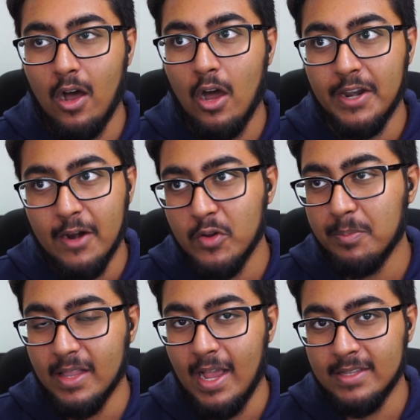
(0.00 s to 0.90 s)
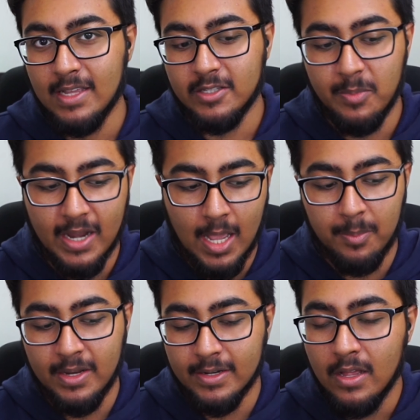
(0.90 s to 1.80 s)
on every plan that's been
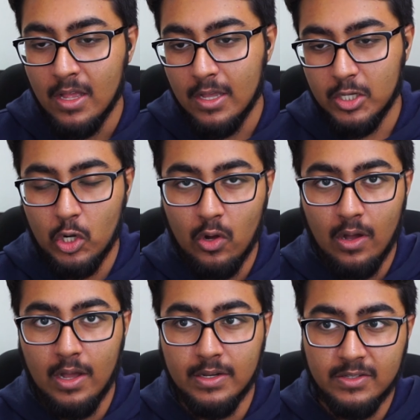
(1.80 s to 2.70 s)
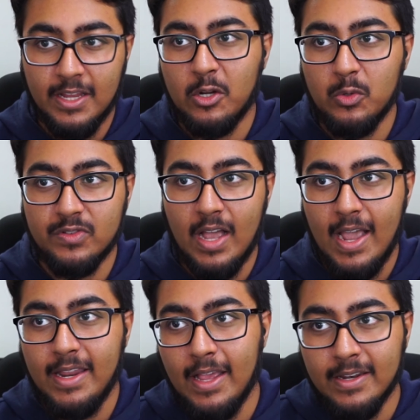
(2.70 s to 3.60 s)
happening, you know, on Senku's
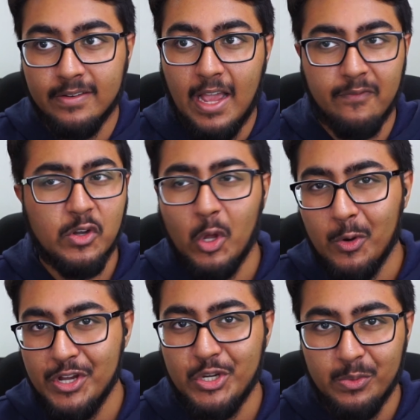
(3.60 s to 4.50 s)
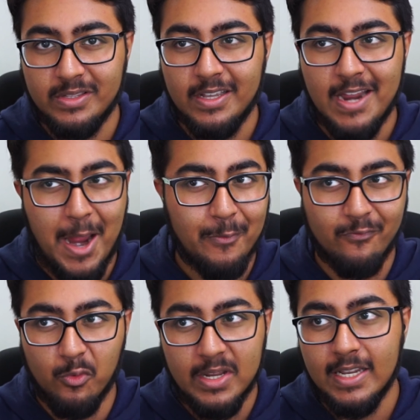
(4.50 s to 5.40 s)
side and have no issue with it, I
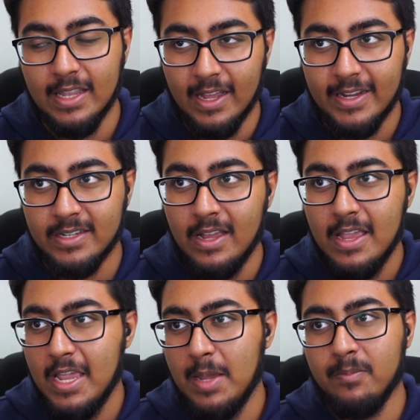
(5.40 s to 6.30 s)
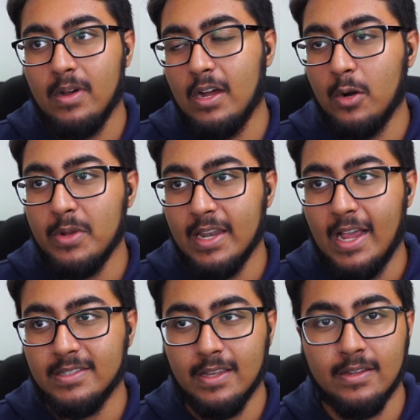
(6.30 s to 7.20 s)
really liked him uh,
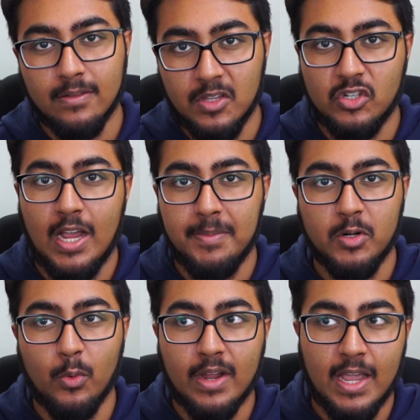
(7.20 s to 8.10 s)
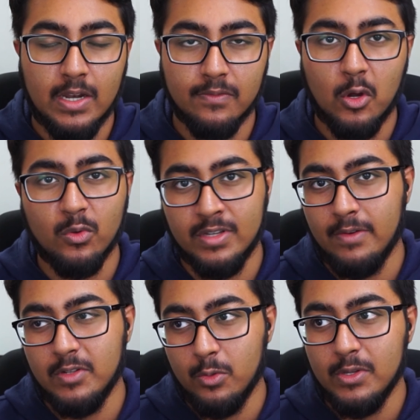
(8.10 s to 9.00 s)
realizing this chapter what kind of code
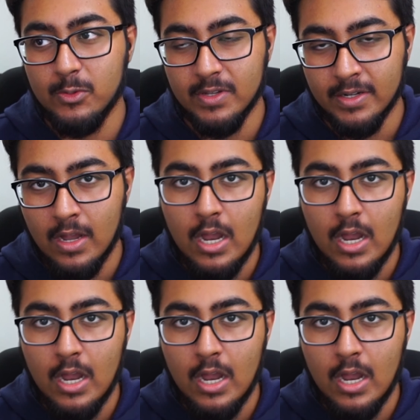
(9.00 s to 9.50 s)
cipher they were using